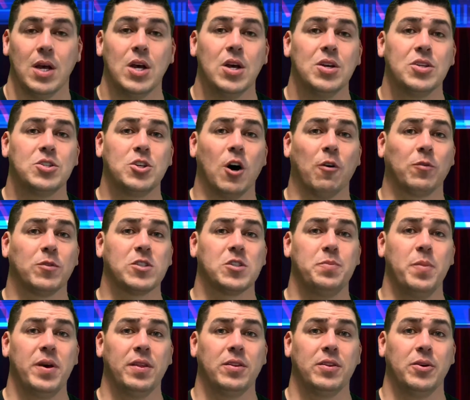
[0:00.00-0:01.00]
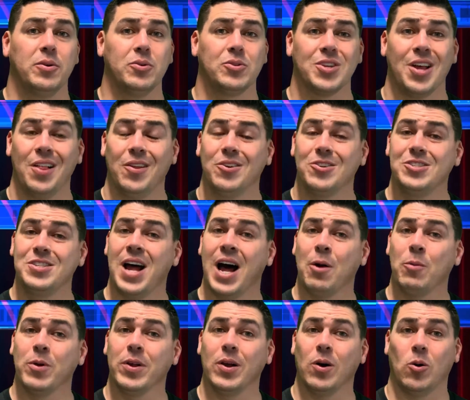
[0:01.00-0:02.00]
So for Smith News, there's not
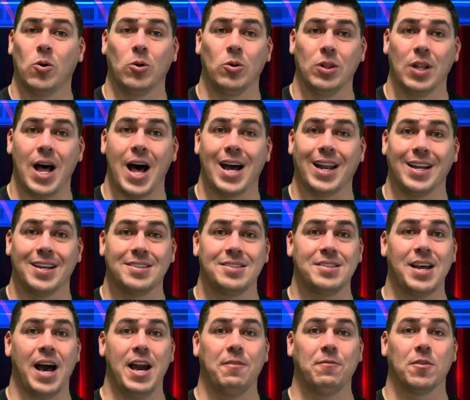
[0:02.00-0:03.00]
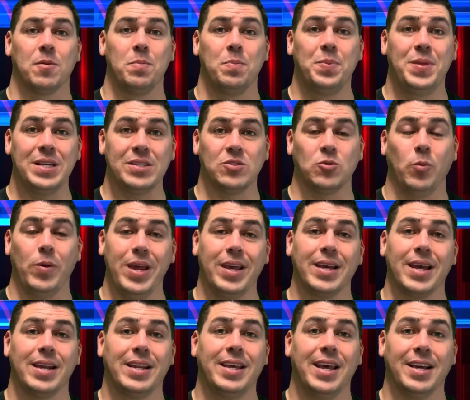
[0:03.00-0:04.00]
really a whole lot aside from this
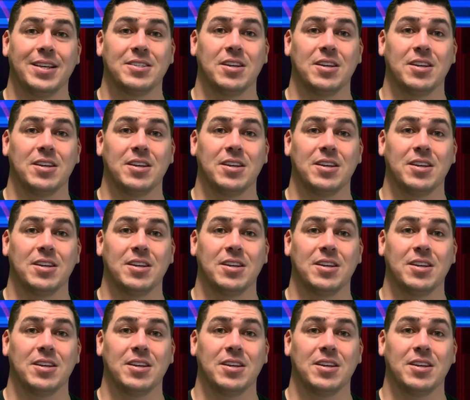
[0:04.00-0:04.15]
weekend kicks